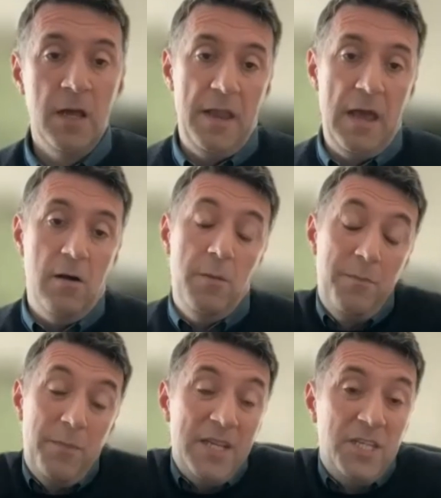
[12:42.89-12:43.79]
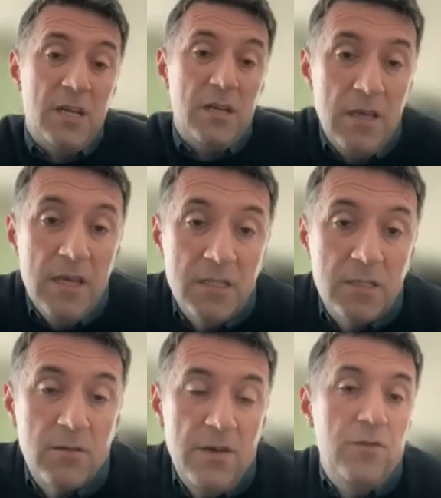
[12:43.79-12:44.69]
Now, PainChek
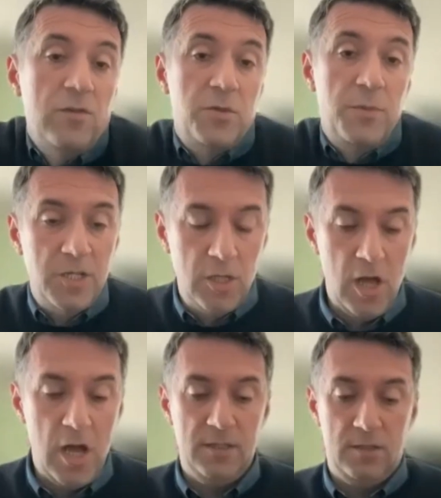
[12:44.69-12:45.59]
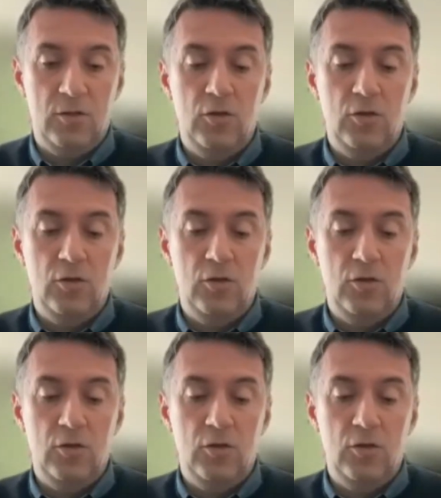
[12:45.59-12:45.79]
is therefore specialized